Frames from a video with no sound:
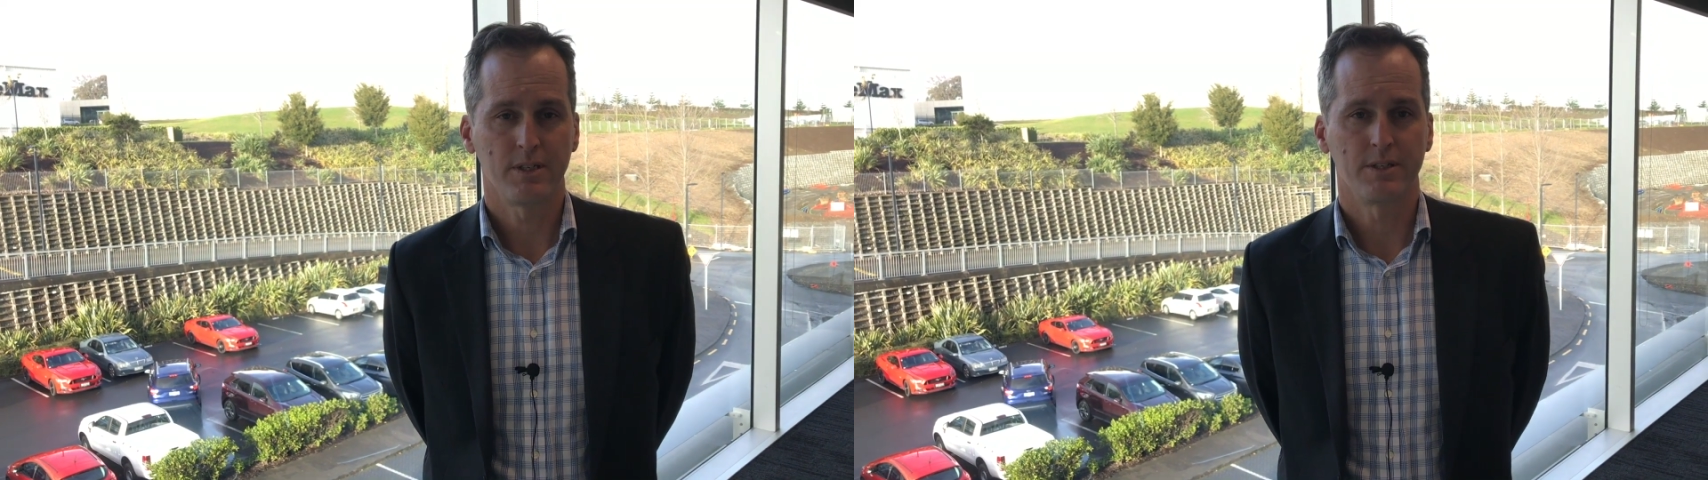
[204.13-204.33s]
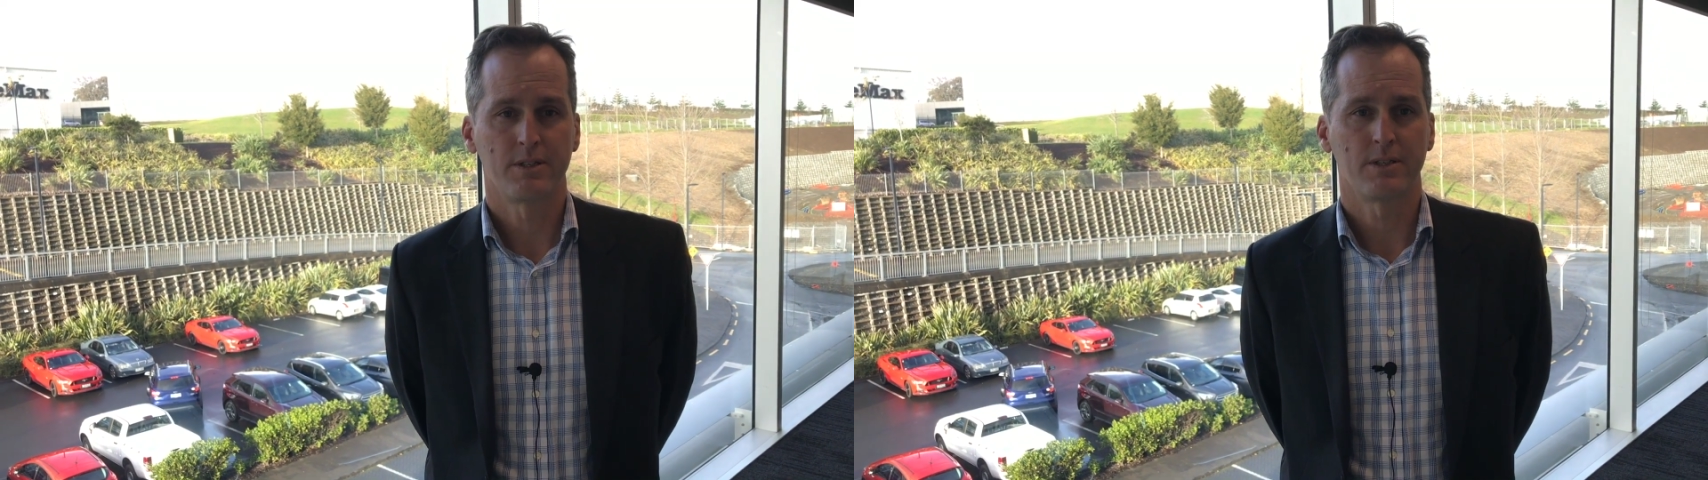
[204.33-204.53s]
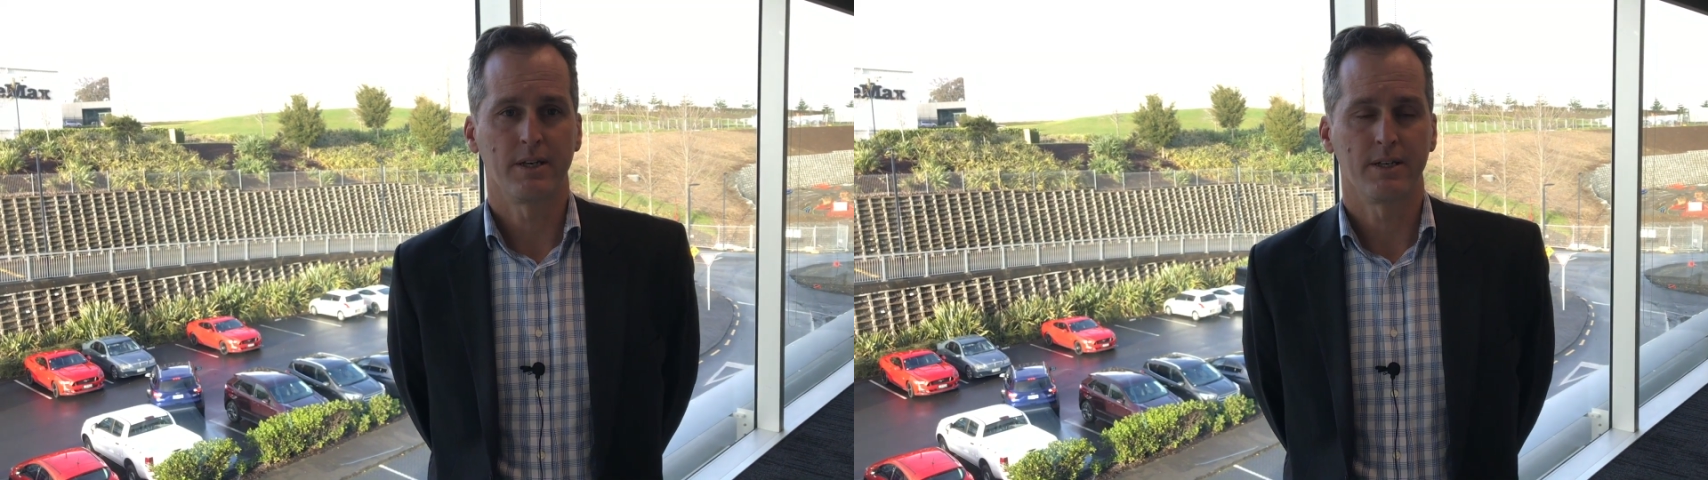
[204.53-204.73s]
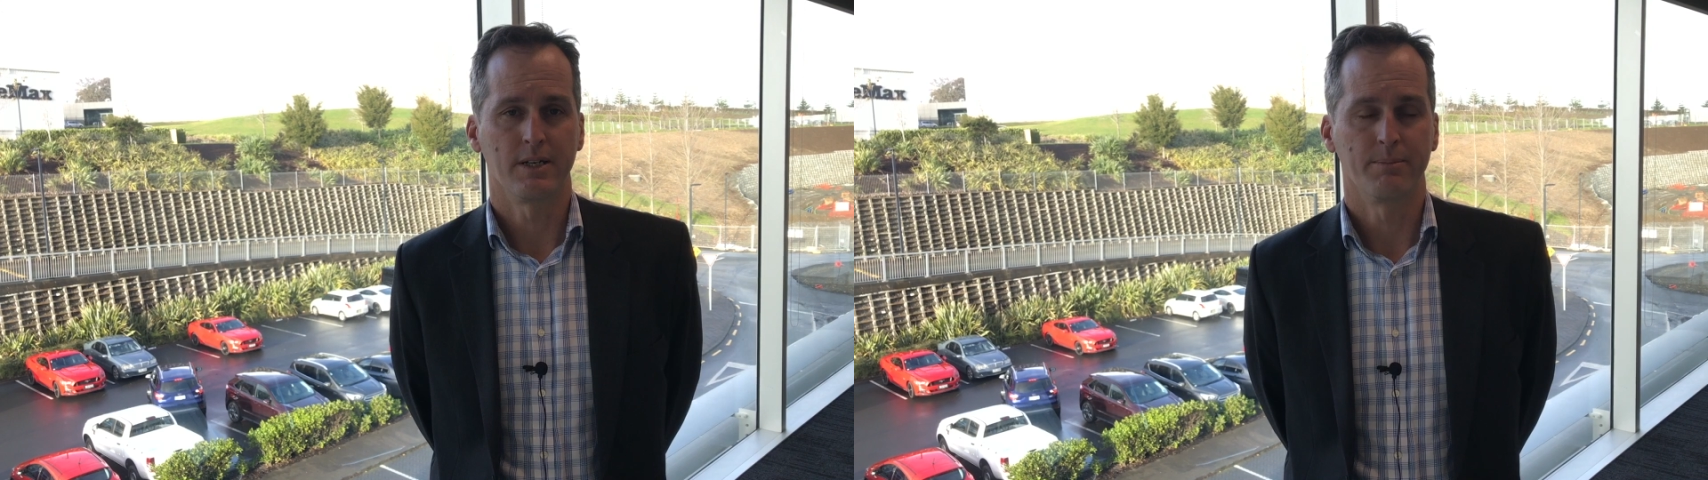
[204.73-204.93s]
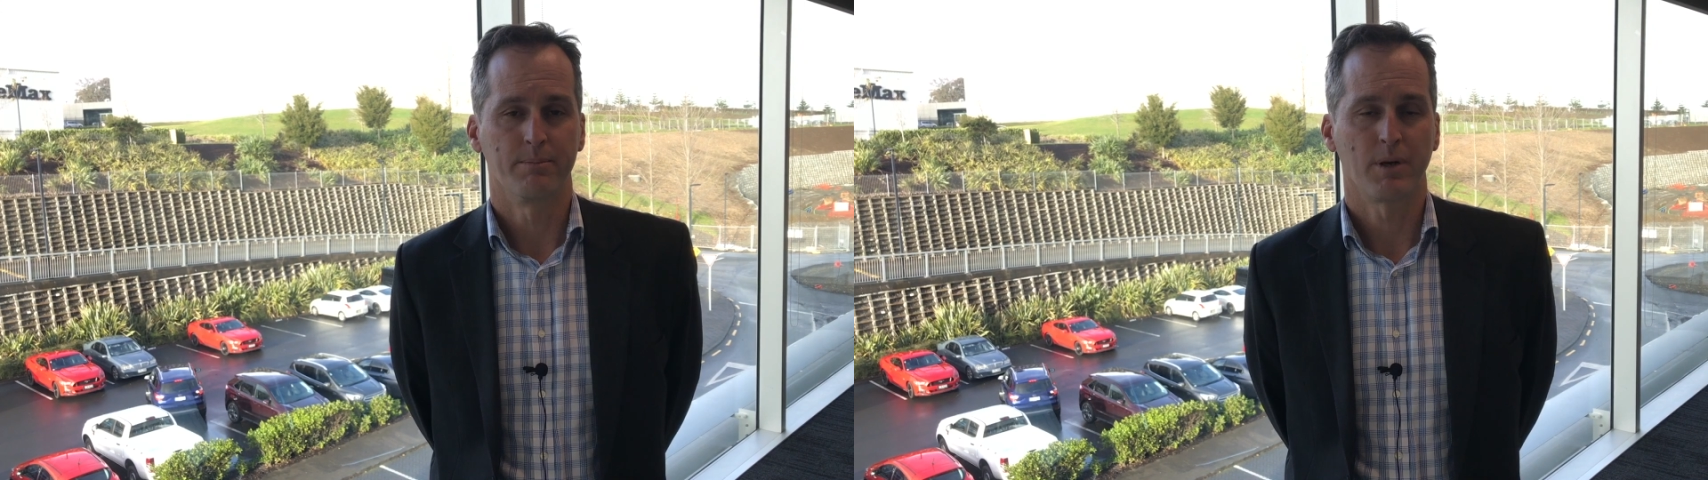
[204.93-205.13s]
It's
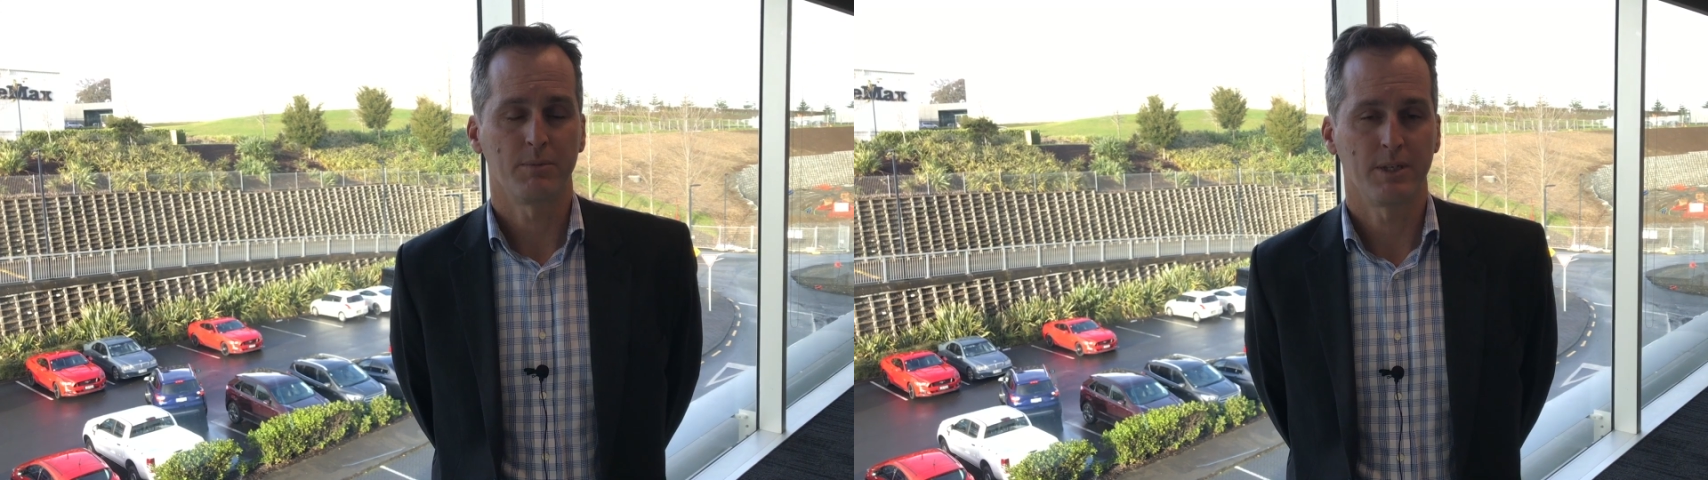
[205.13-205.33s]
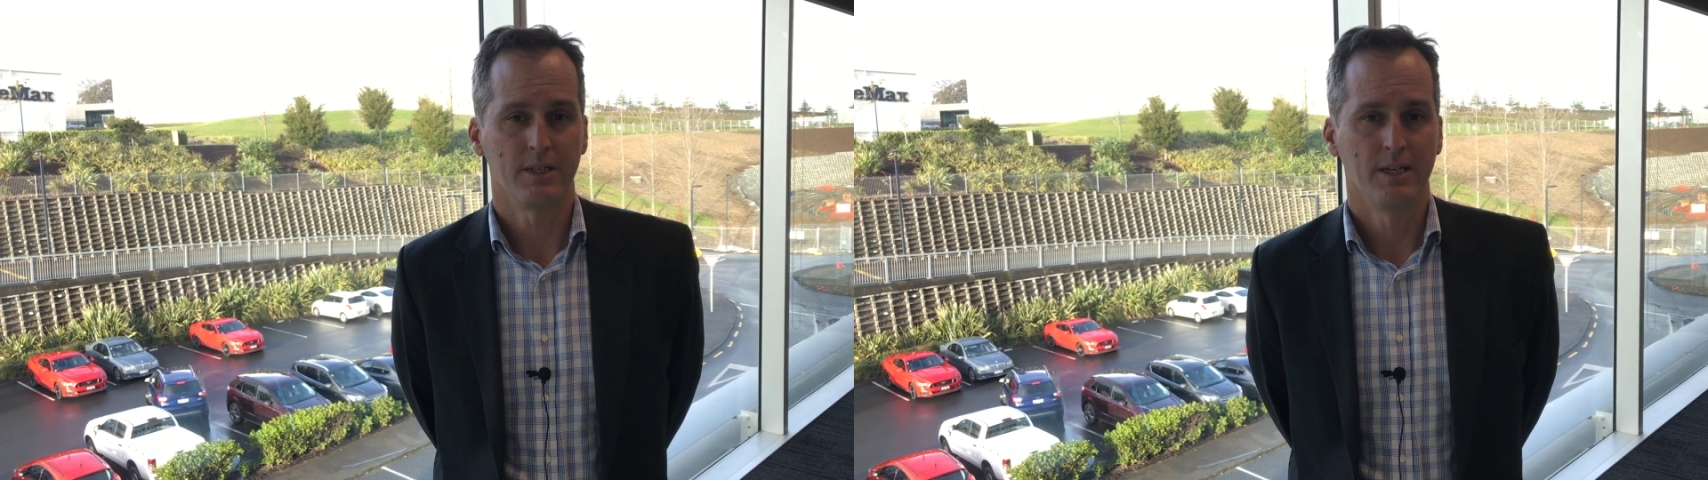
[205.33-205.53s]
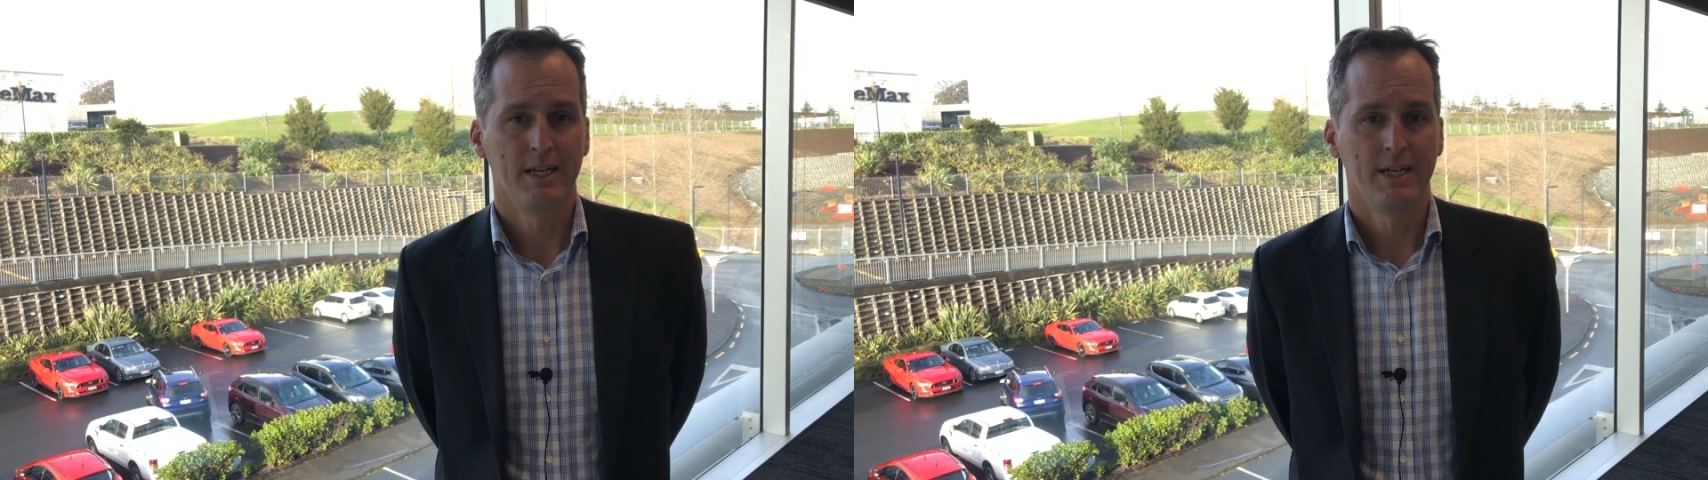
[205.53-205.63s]
probably